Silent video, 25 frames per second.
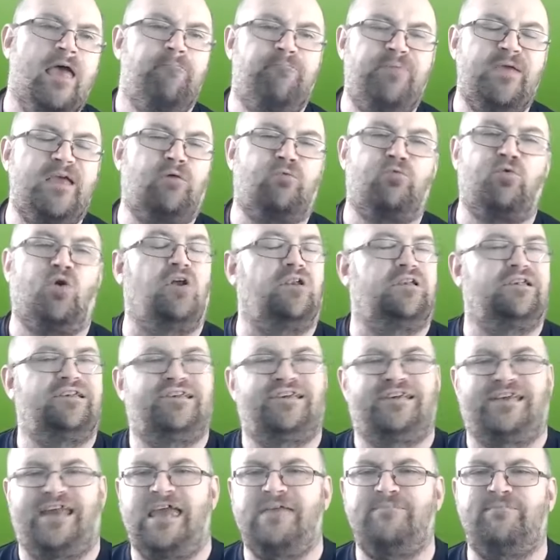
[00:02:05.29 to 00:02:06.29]
Be a rotten
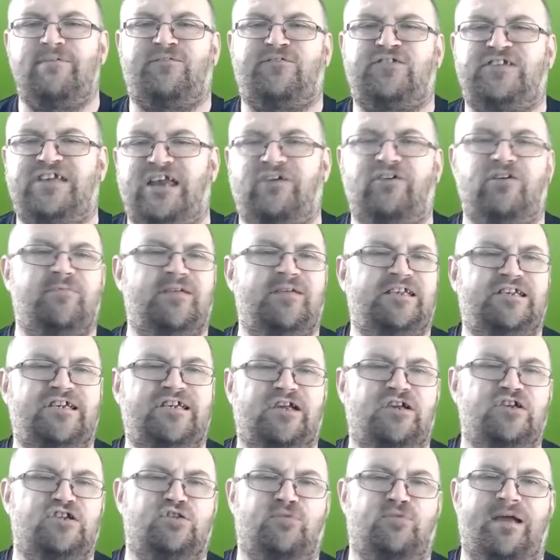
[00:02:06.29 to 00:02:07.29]
shame if Jeremy
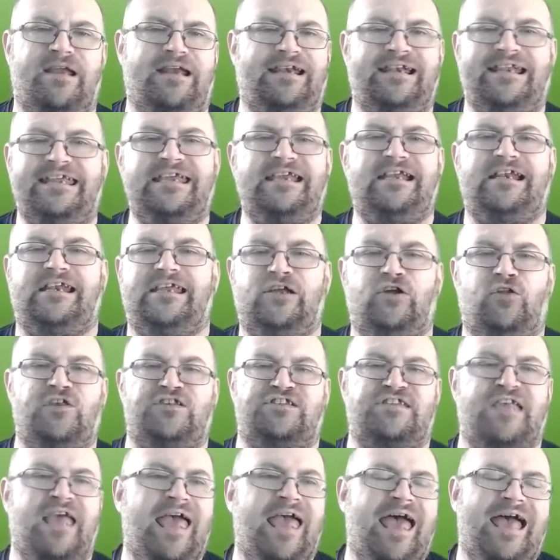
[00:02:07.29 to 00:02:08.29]
chose to act legally on
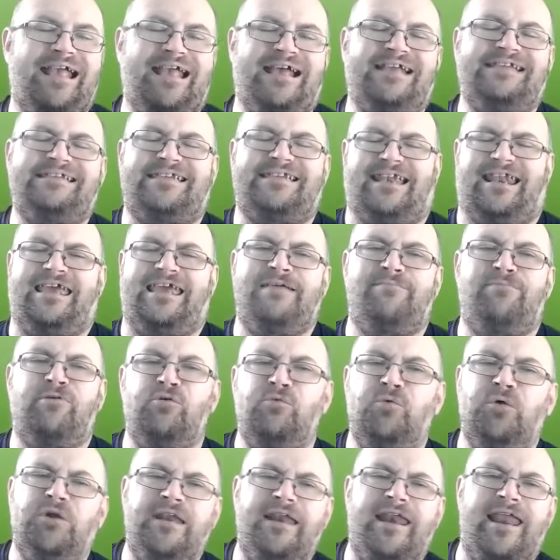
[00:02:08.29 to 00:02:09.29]
this against Labour,
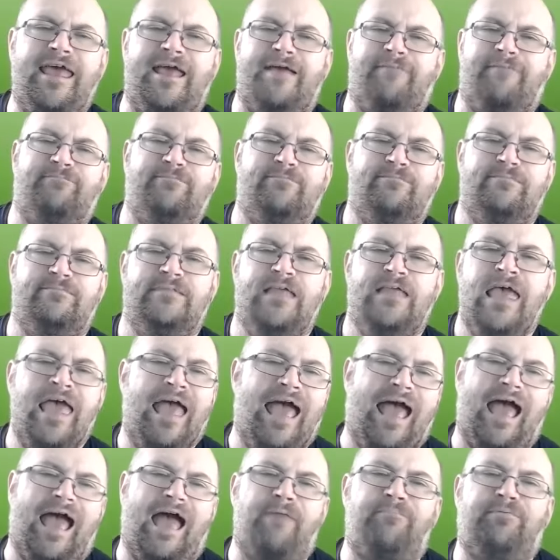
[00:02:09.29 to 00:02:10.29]
wouldn't it?
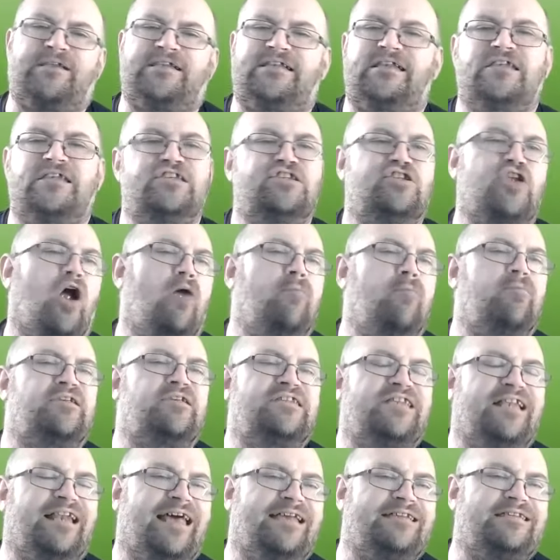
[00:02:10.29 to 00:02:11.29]
Ah, but Starmer
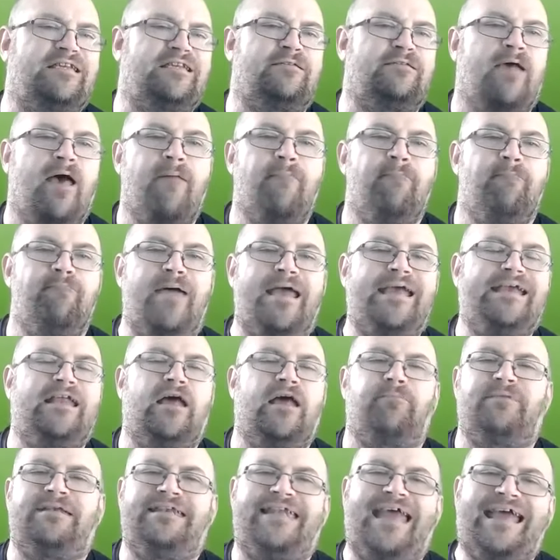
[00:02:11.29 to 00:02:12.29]
still has his
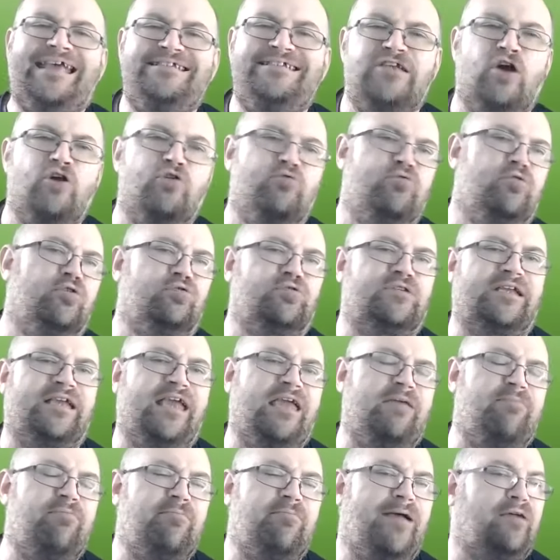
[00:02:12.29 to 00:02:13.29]
made-up NATO rule to
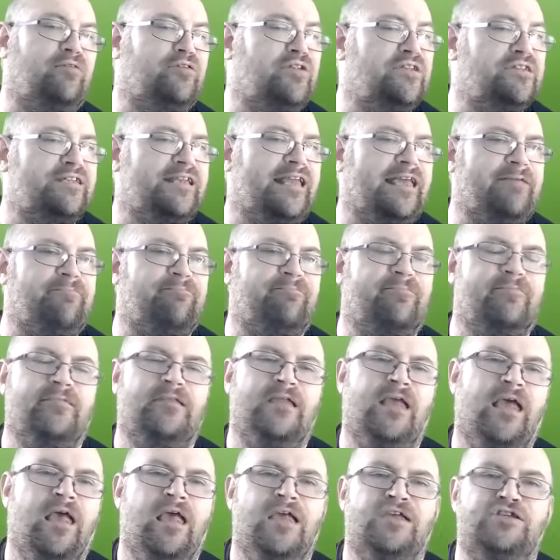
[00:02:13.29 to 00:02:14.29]
keep him out, doesn't he?
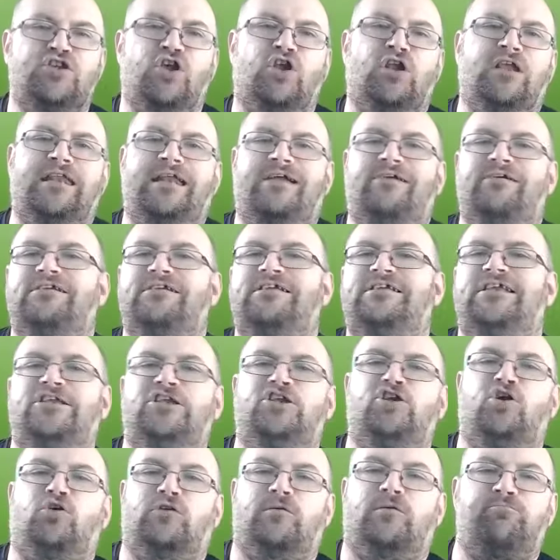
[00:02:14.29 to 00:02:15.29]
Solidarity to
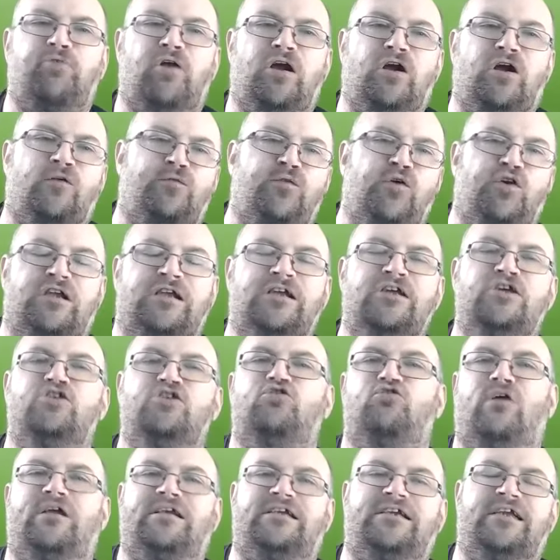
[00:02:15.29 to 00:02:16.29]
Dr. Proudfoot and
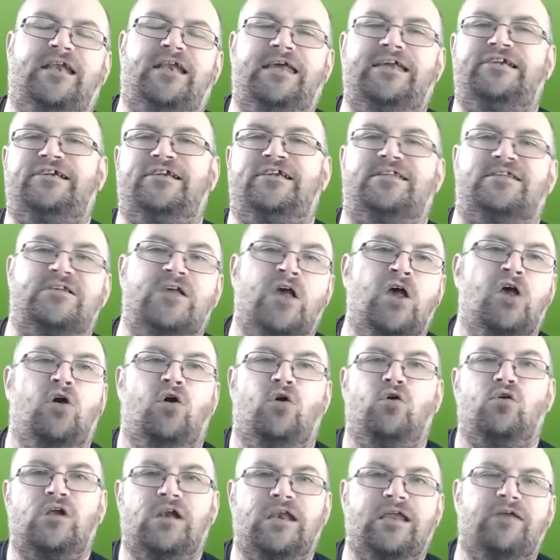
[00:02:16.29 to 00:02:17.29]
congratulations
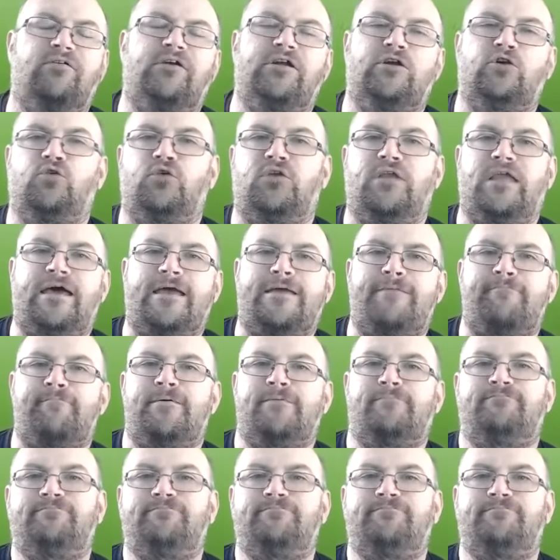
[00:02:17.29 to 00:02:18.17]
on clearing your name.